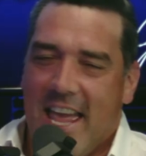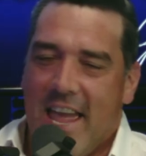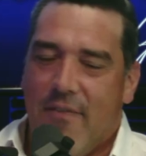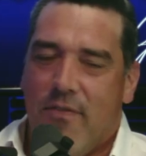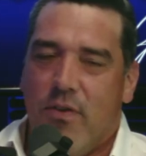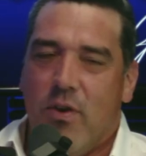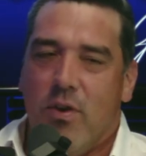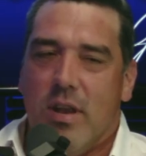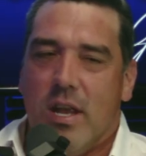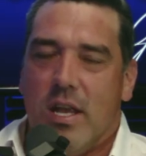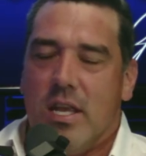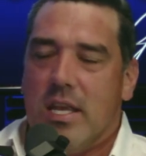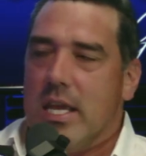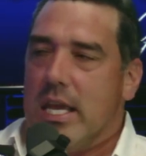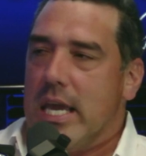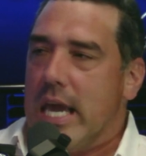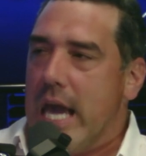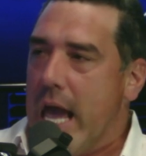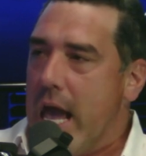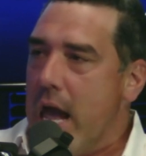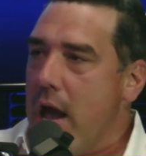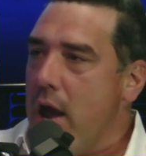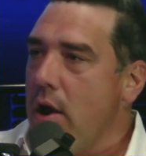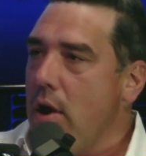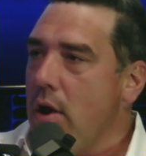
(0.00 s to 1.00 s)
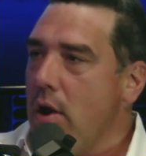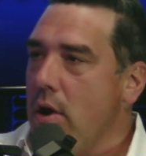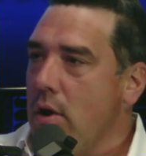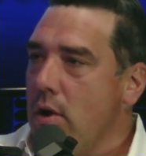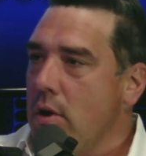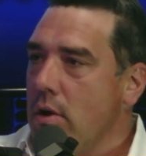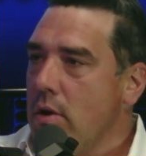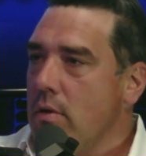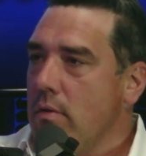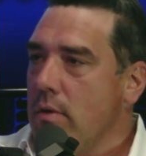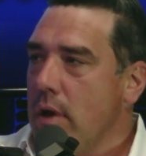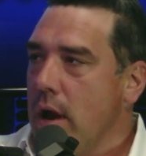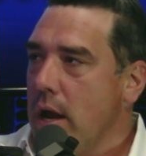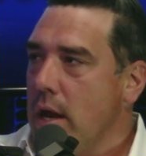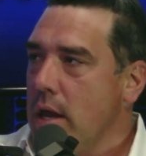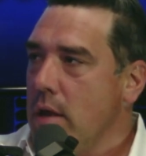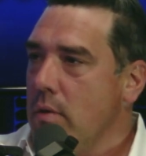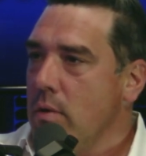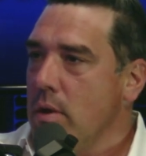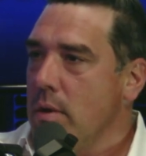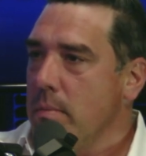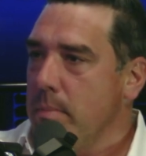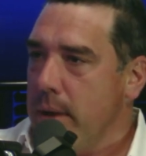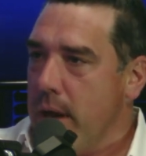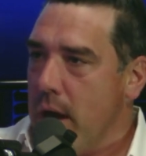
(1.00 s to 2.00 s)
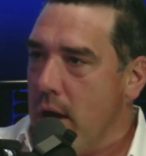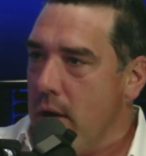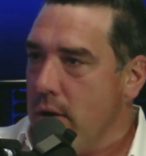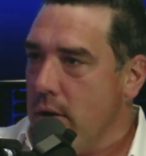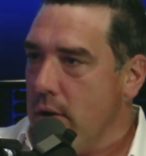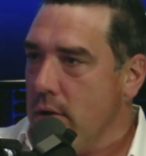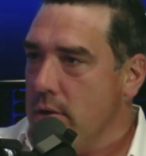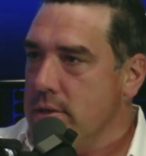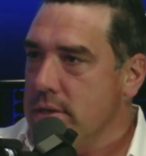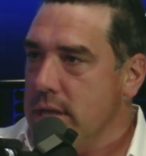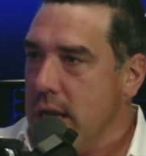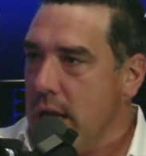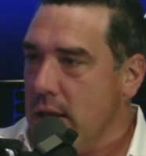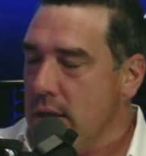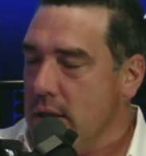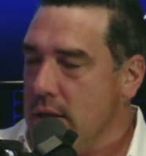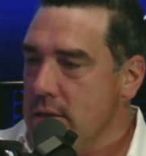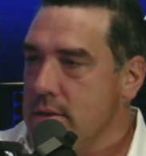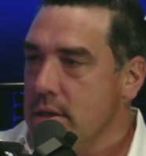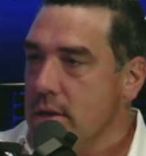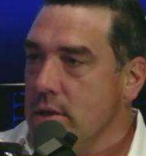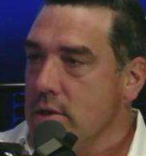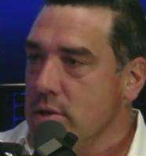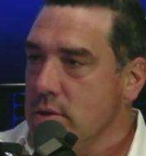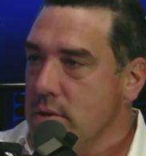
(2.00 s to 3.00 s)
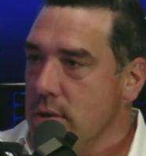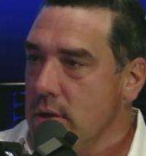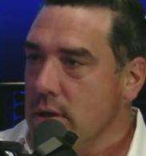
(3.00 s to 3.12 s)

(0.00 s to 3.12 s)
If you didn't care, right, you wouldn't be out here saying these things, doing